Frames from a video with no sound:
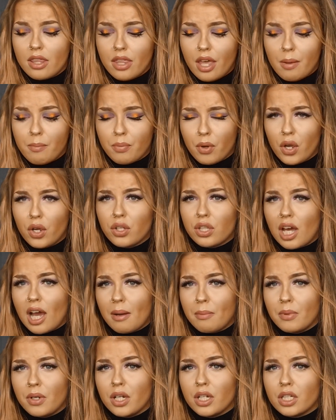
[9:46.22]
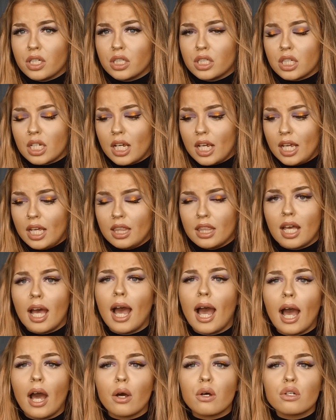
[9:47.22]
they both happened in the
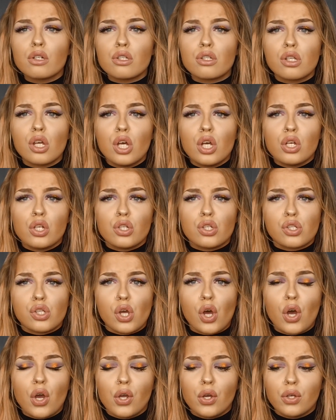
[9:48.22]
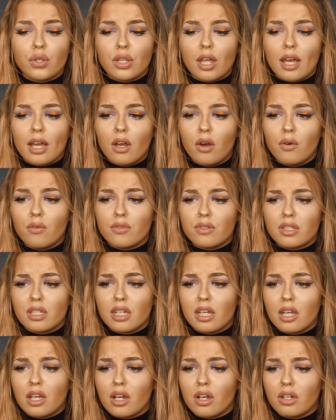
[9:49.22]
house. So they
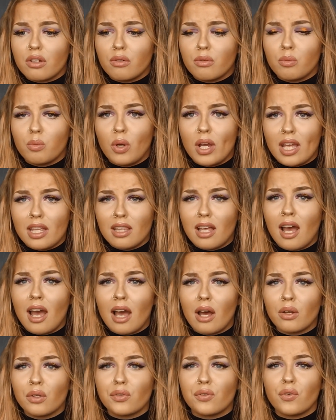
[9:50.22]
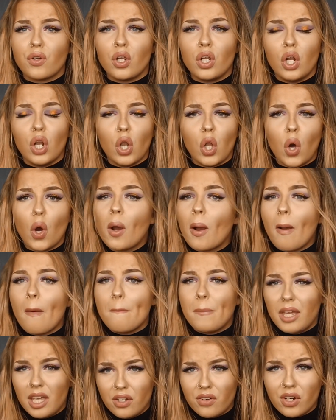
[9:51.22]
obviously were in the house for a long
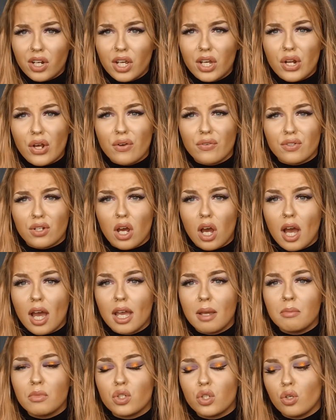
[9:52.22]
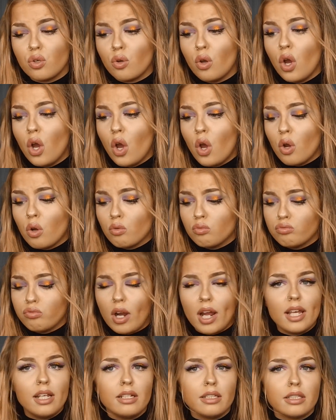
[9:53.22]
period of time to
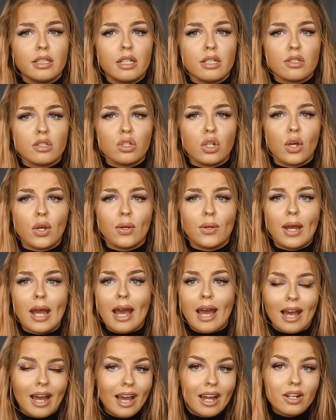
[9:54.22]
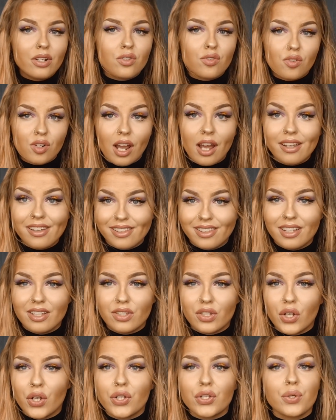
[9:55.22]
write this note, handwrite
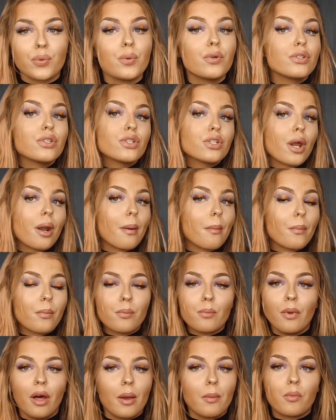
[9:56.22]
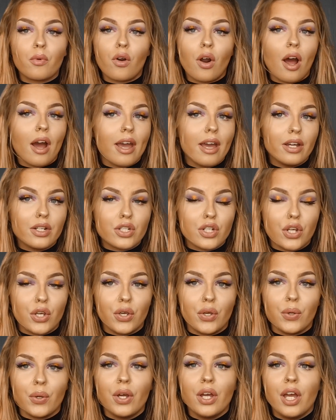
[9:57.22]
this note, so it wasn't done like prior
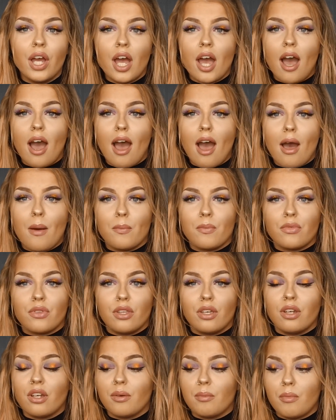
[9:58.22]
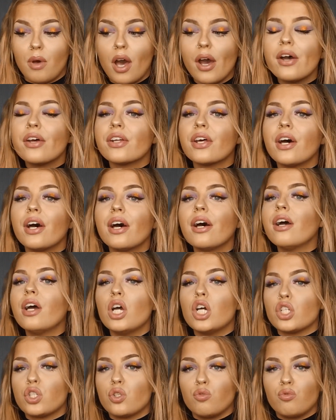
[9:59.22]
to the murder,
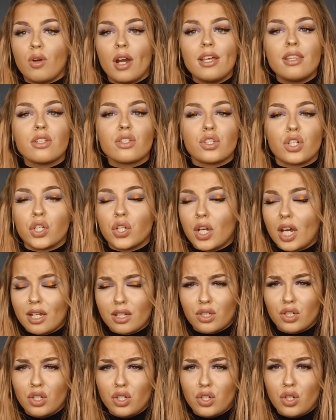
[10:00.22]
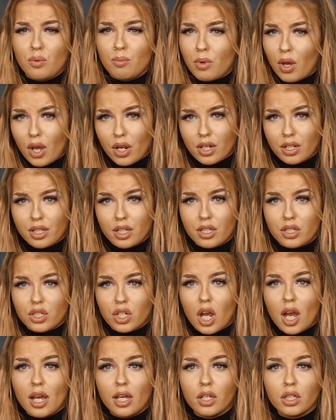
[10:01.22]
to write this note and to murder this
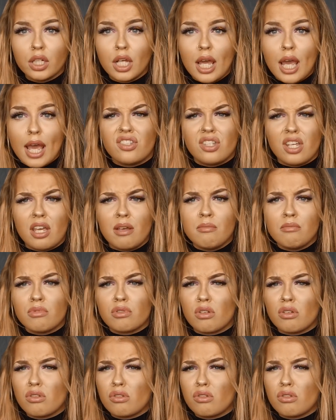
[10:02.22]
child. It seems